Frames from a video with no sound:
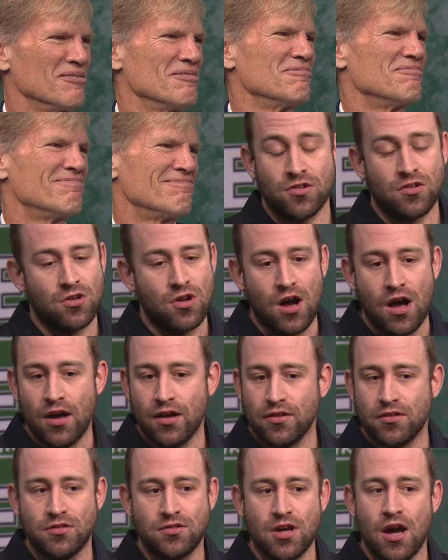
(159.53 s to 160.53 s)
Yes, sir. No,
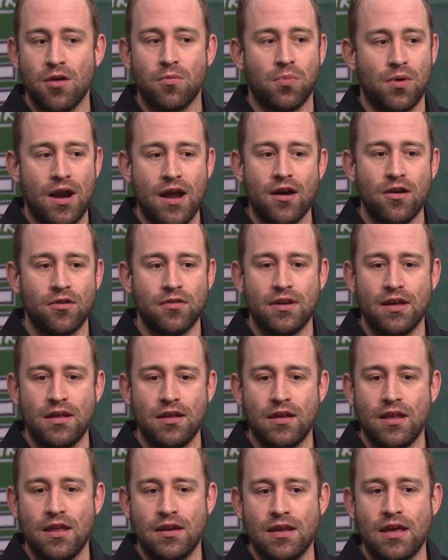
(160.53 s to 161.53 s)
Tom Brown
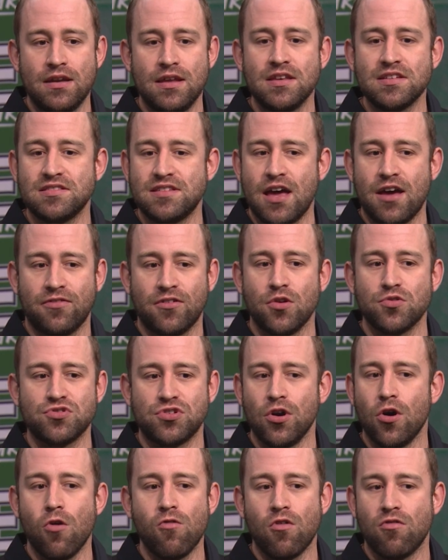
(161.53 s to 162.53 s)
and his staff, Coach
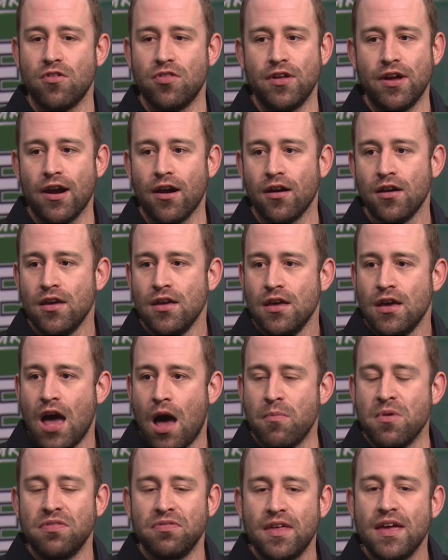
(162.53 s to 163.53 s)
Gove over there,
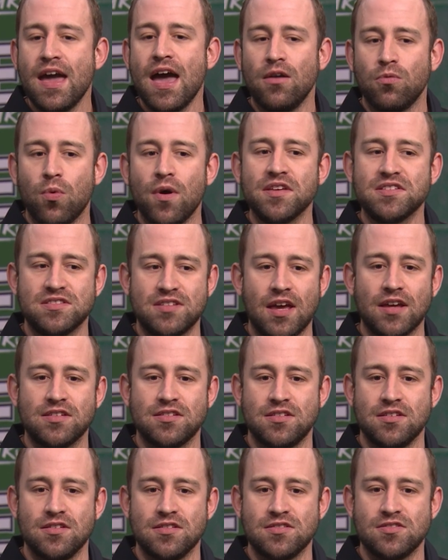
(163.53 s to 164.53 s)
I mean, they had West
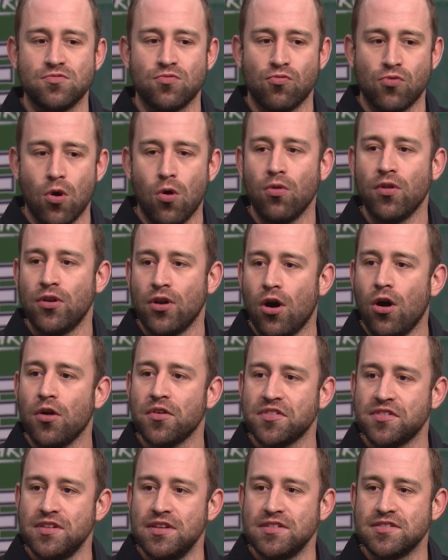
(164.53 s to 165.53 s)
Texas rolling all
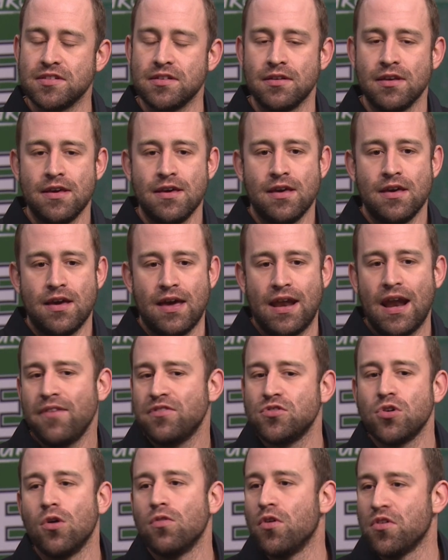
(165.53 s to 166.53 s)
season. And
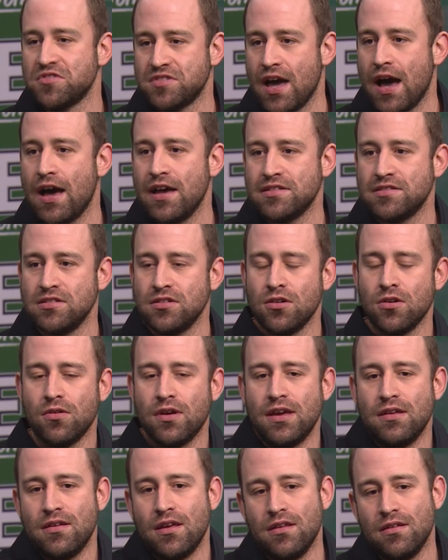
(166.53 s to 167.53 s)
I've told those guys, you know,
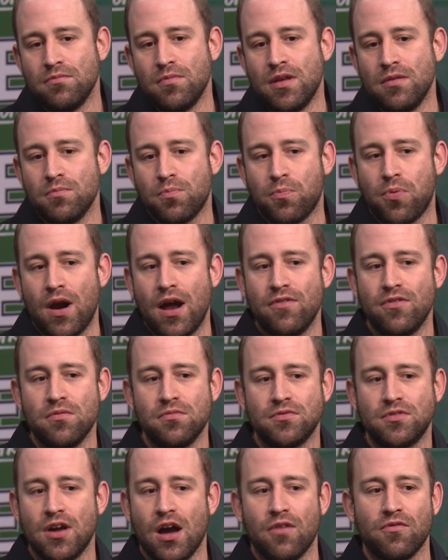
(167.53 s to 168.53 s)
in private
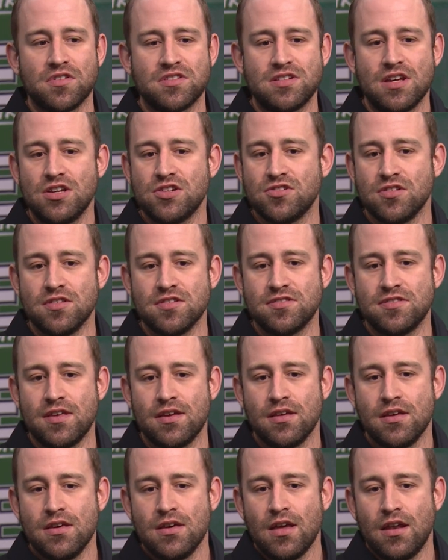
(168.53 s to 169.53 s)
conversations
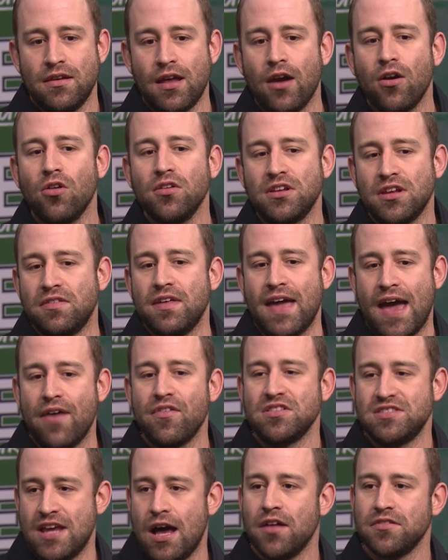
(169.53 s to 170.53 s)
that not only did they have
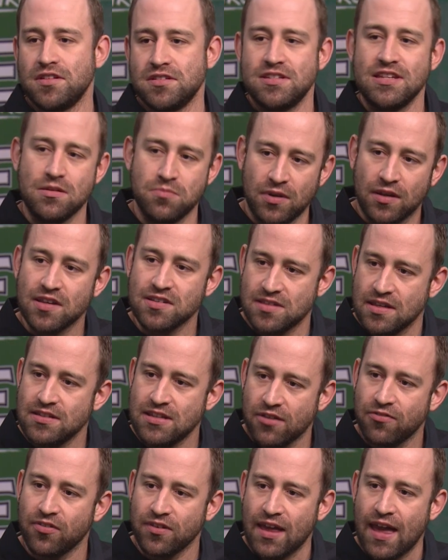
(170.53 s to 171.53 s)
a talented team, because they
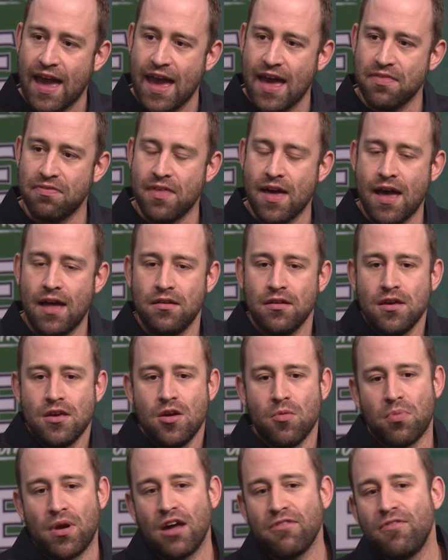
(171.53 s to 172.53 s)
definitely had that,
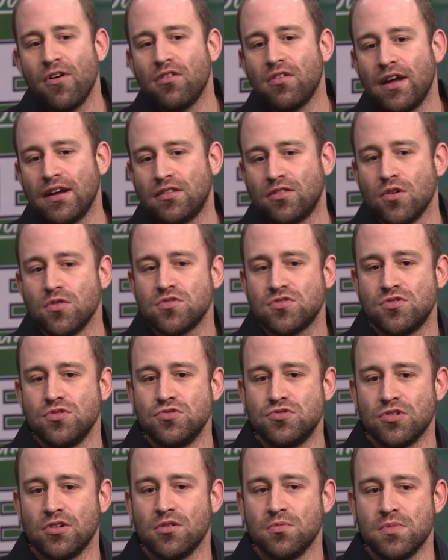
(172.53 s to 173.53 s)
but I felt like those two
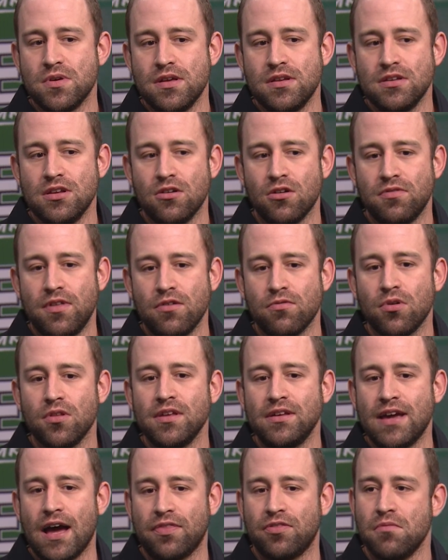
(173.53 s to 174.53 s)
gentlemen, you know, they
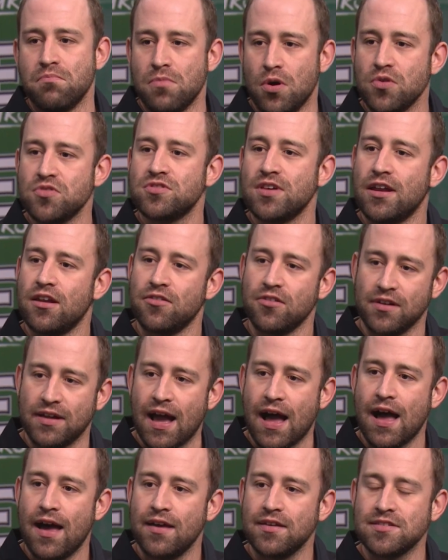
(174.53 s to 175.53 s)
really got the most out of their
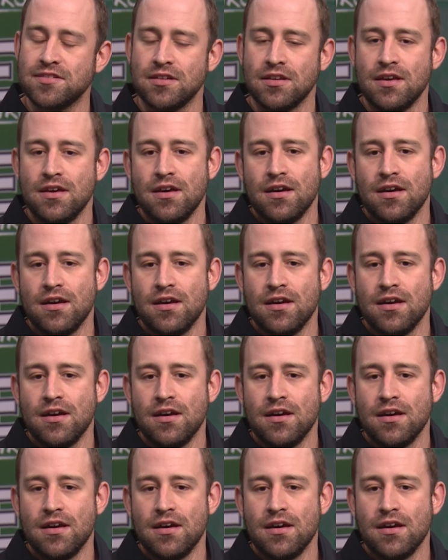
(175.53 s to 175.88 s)
guys.